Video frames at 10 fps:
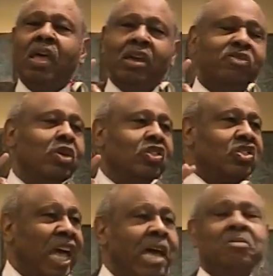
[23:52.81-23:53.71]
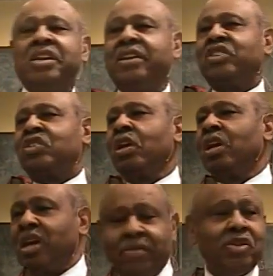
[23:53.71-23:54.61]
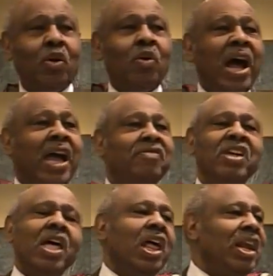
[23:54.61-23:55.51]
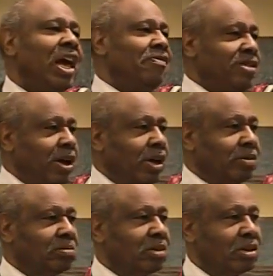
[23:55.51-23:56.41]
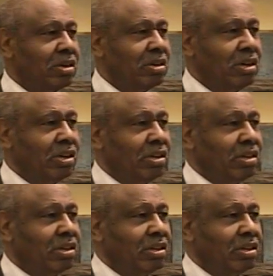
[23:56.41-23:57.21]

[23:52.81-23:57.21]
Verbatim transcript: If your assignment is to love your wife, love her. Amen.